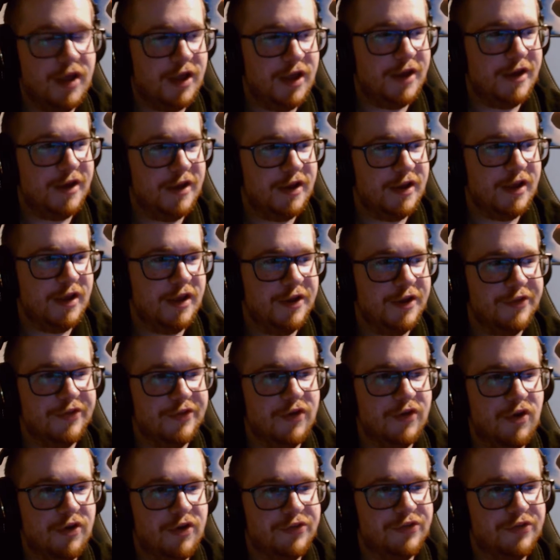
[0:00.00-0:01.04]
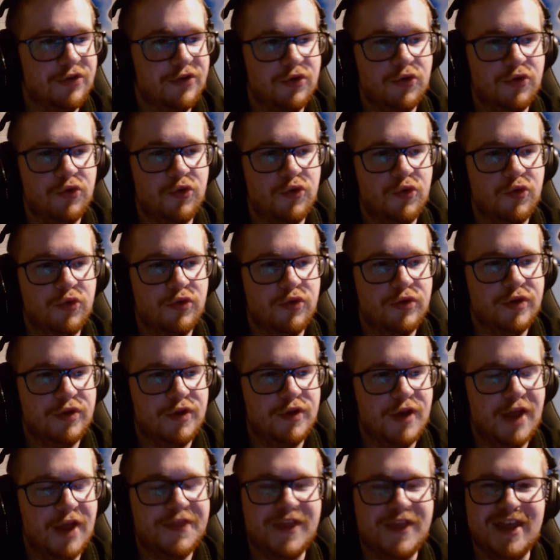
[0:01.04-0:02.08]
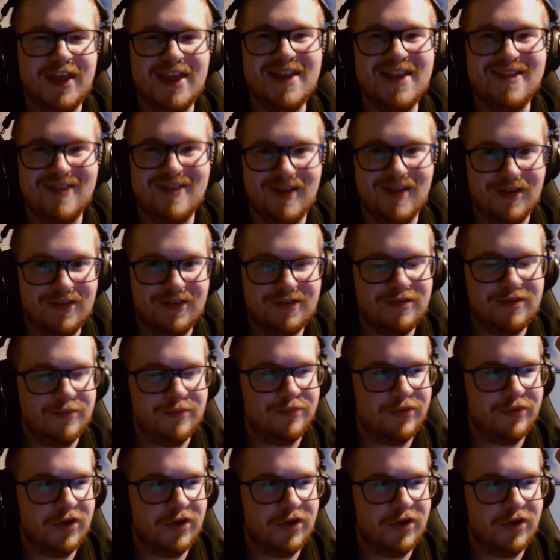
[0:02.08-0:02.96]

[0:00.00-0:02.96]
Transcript: and it is also not the easiest,